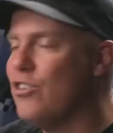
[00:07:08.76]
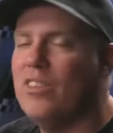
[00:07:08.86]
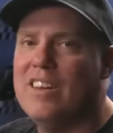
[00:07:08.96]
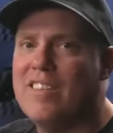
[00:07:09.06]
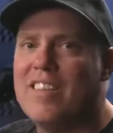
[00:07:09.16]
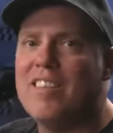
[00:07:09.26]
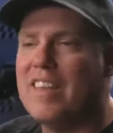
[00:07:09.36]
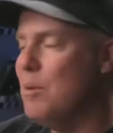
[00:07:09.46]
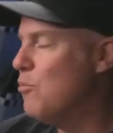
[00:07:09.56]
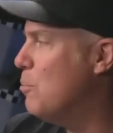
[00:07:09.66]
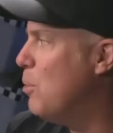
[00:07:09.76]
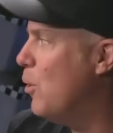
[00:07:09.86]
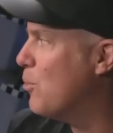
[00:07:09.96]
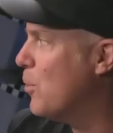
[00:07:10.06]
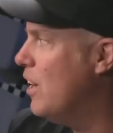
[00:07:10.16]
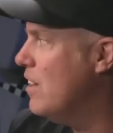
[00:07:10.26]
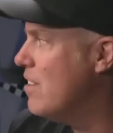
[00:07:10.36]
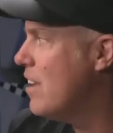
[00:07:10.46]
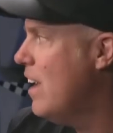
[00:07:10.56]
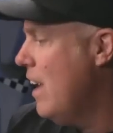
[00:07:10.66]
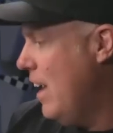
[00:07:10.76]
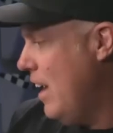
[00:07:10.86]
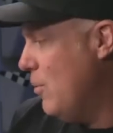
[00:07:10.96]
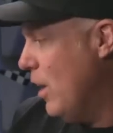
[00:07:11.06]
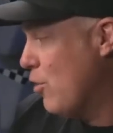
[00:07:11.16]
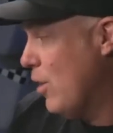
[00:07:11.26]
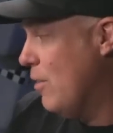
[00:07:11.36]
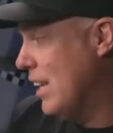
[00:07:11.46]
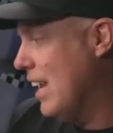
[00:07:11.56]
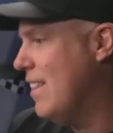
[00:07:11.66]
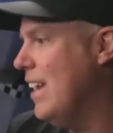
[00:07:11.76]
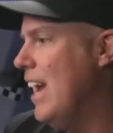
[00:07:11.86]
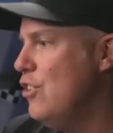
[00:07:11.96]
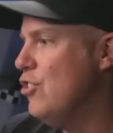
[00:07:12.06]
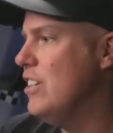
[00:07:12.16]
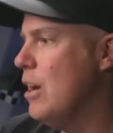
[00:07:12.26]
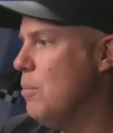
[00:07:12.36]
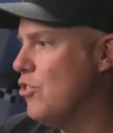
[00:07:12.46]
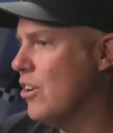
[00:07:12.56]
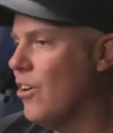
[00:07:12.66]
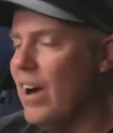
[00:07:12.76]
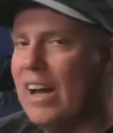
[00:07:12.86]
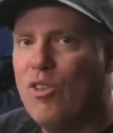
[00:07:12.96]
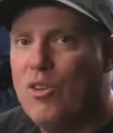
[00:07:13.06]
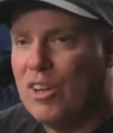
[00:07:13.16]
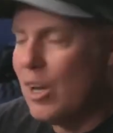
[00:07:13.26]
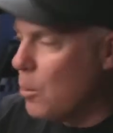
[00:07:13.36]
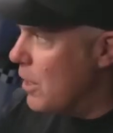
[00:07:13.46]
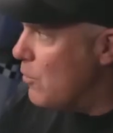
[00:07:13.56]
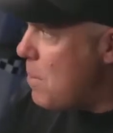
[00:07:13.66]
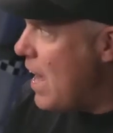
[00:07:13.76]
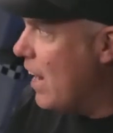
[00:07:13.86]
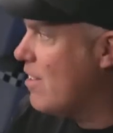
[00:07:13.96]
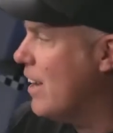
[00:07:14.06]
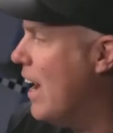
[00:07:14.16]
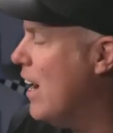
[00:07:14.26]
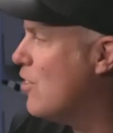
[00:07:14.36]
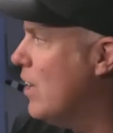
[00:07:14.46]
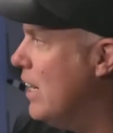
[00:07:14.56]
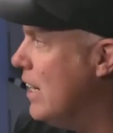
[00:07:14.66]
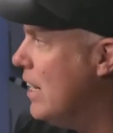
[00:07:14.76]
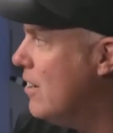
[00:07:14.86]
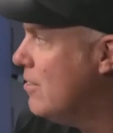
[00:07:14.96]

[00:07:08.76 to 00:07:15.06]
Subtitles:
that it's the same for both runs. And we also have to get the engine temperature correct. So it's a little bit of a balancing act right now.